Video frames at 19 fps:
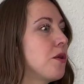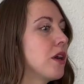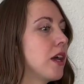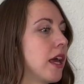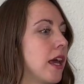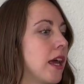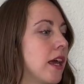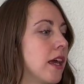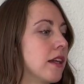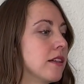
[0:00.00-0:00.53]

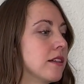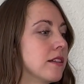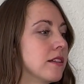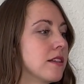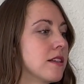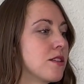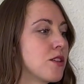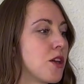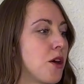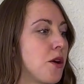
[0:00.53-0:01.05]
And
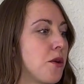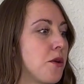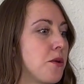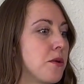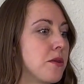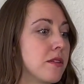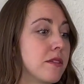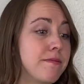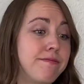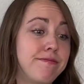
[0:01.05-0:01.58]

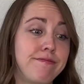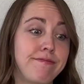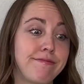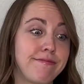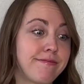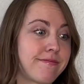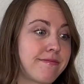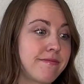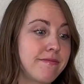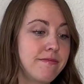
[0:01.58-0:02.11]
so
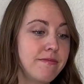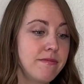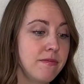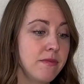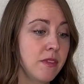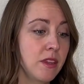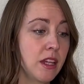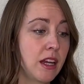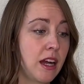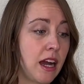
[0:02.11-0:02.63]

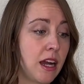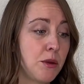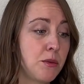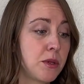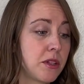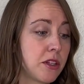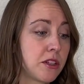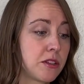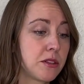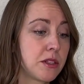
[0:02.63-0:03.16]
I will
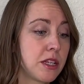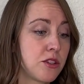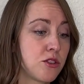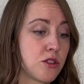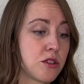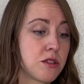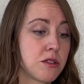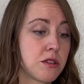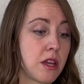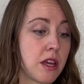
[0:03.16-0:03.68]
literally
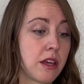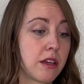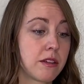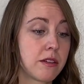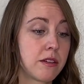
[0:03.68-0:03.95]
just like